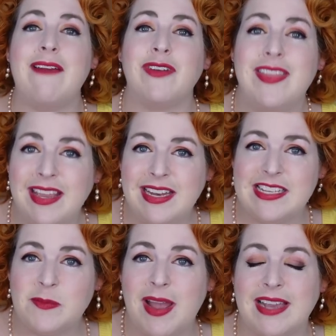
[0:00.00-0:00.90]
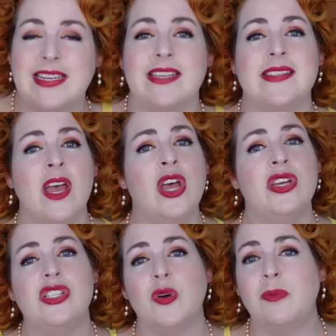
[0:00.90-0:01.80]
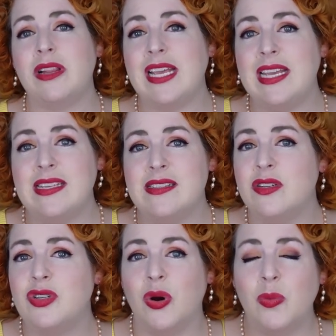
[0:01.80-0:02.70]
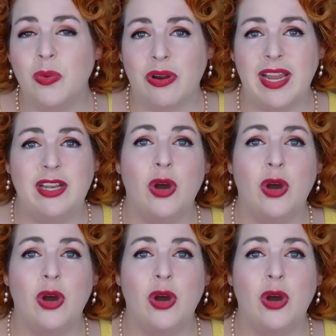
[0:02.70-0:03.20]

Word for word: Everything needs practice. So please don't worry.